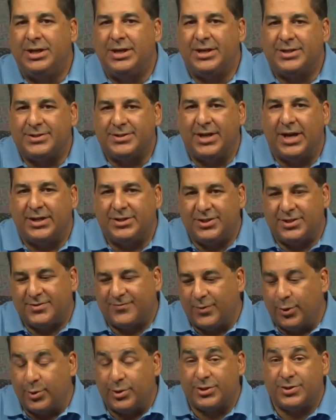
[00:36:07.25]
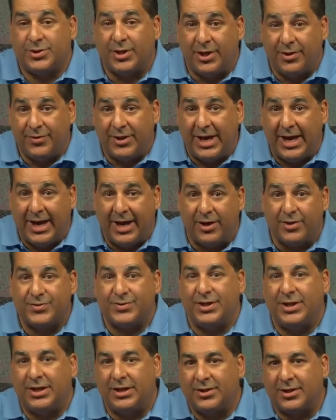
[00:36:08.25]
It's not just focused on the
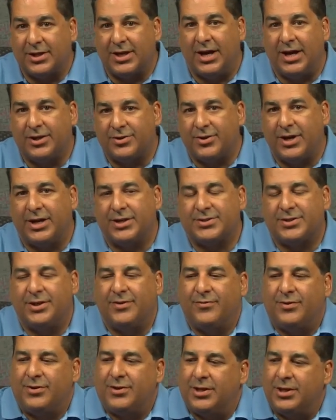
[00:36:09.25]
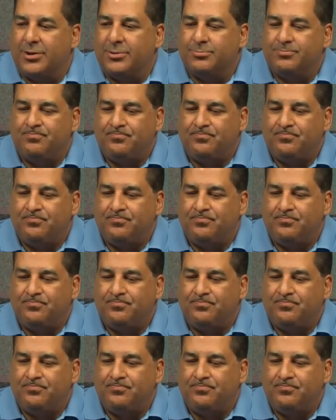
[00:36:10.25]
housing and the contracts and everything.